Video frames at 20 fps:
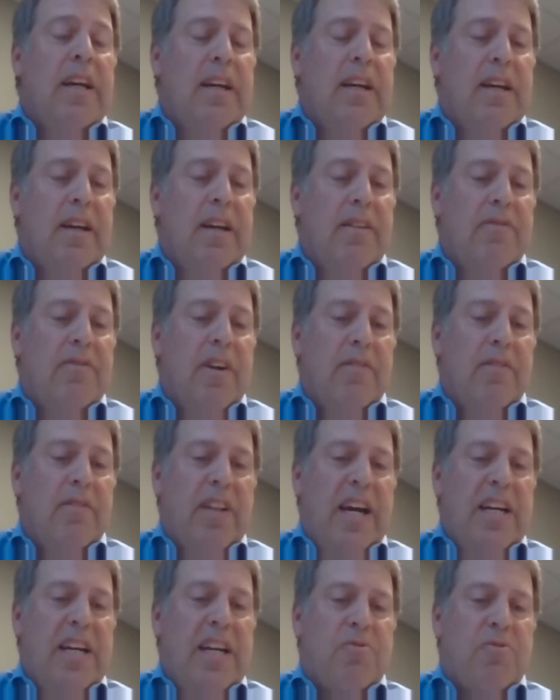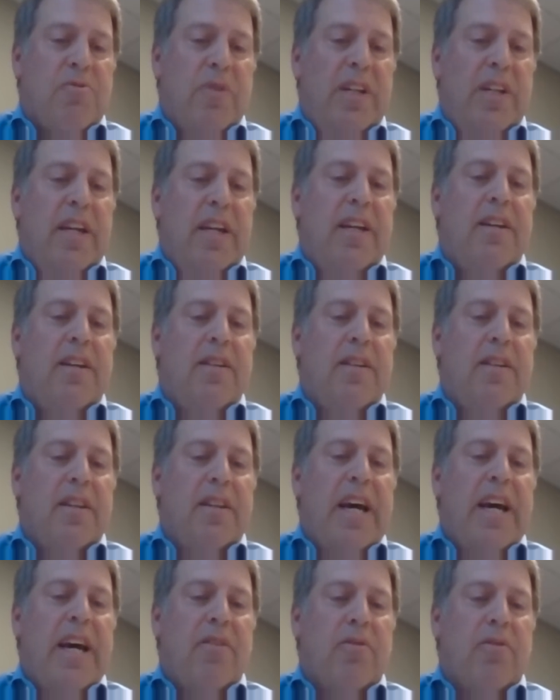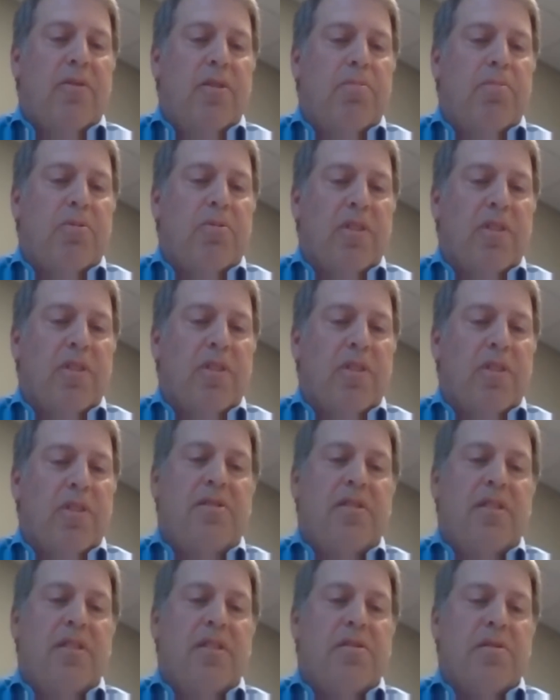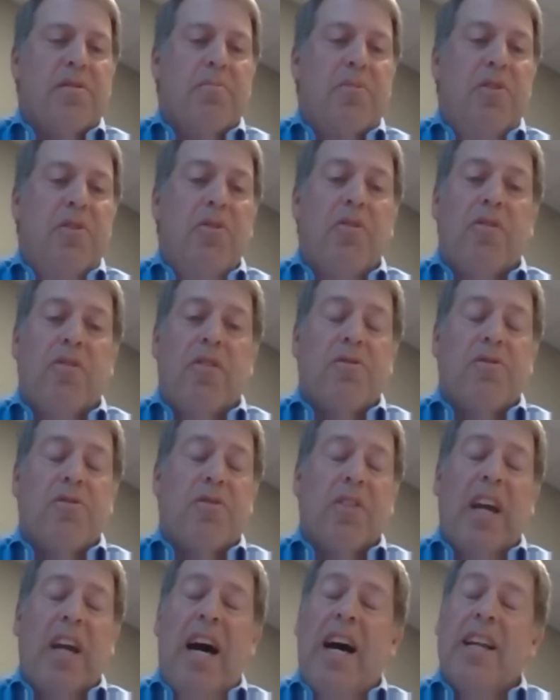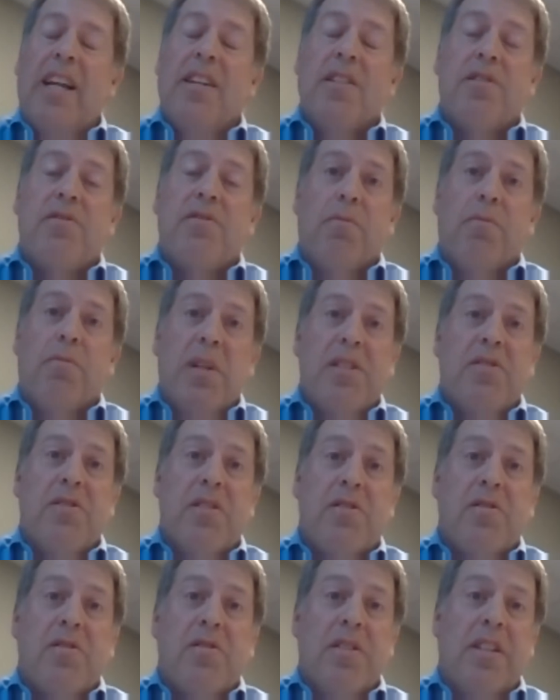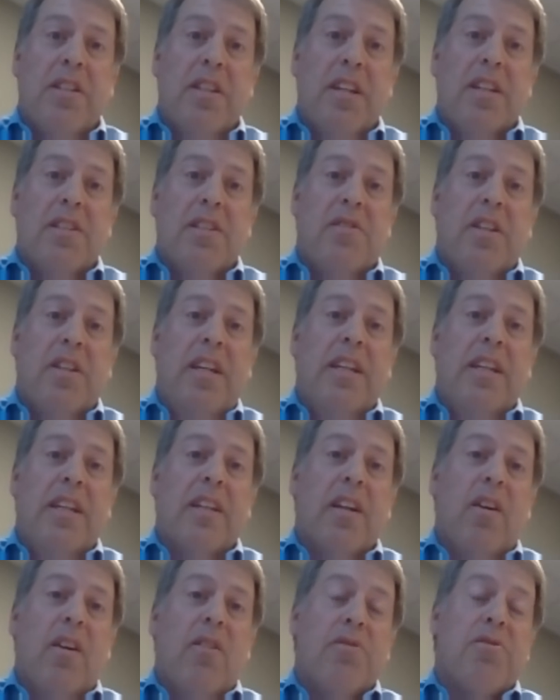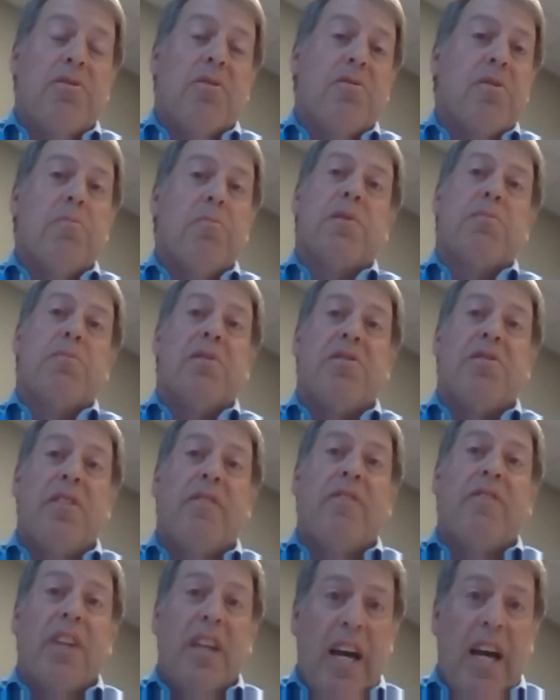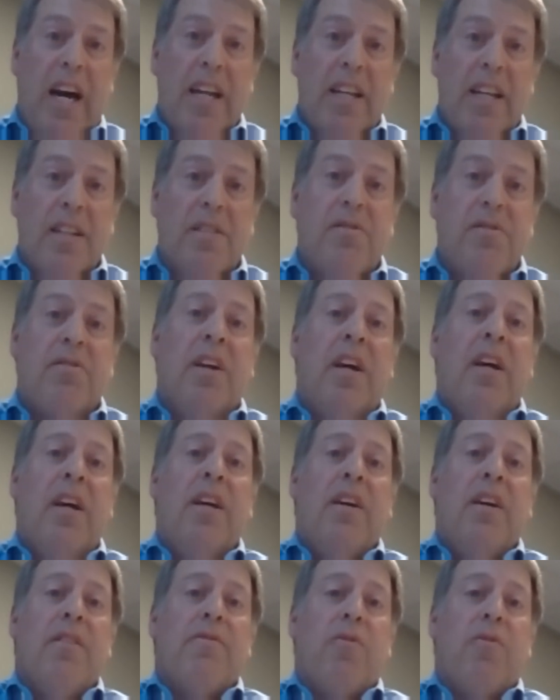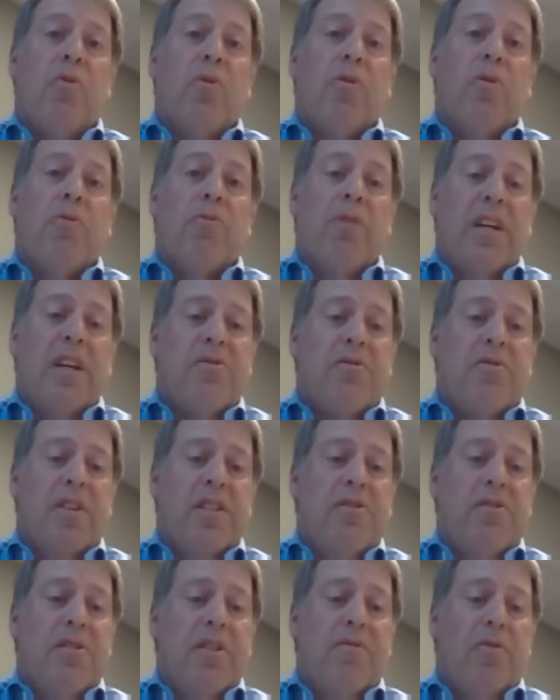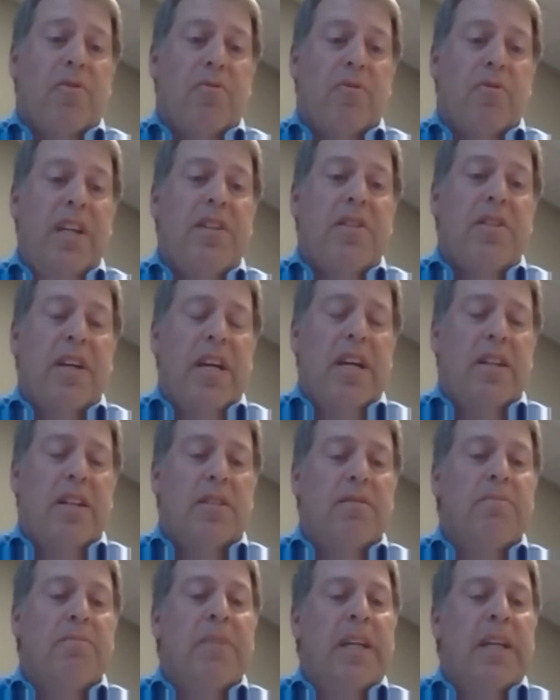of last week, that group released some universal guidance for businesses in Tennessee, and then also some specific guidance for restaurants and for retail.